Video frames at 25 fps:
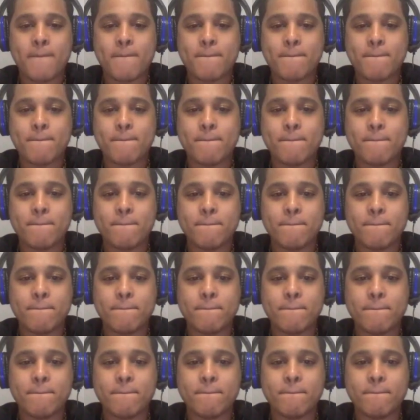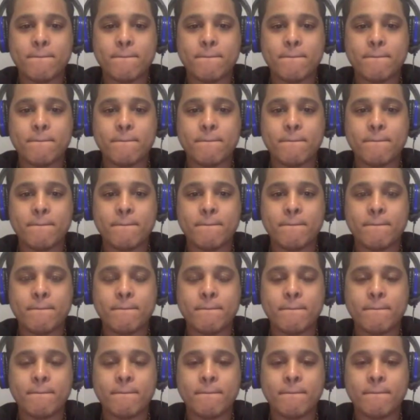
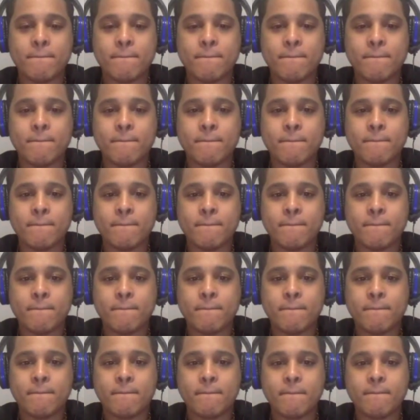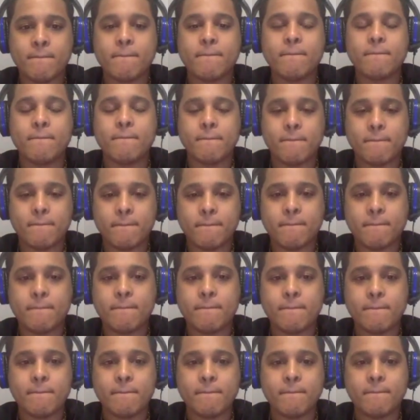
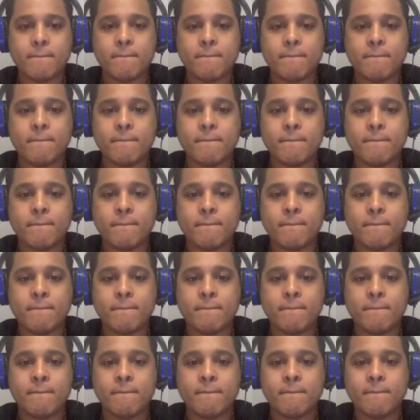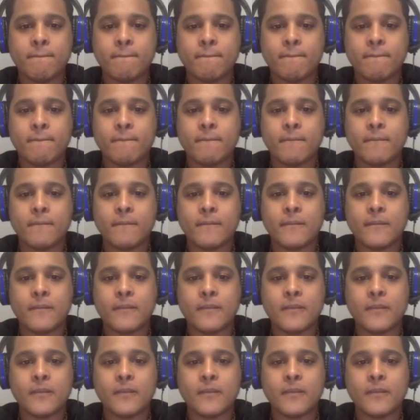[no speech]